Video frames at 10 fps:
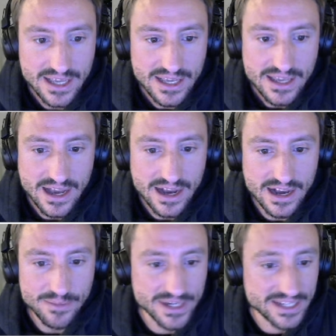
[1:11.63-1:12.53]

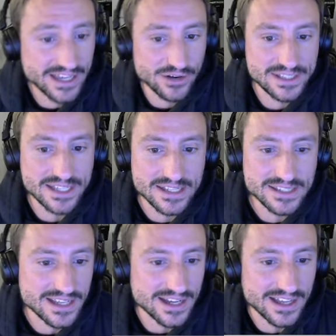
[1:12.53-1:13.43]
But here it
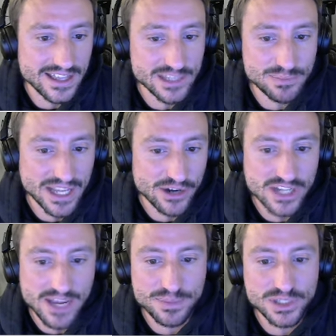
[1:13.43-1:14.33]
says his player
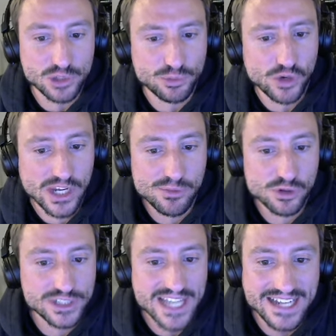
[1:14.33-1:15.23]
type,
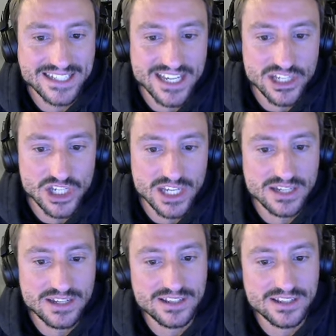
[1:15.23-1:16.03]
cerebral tactician.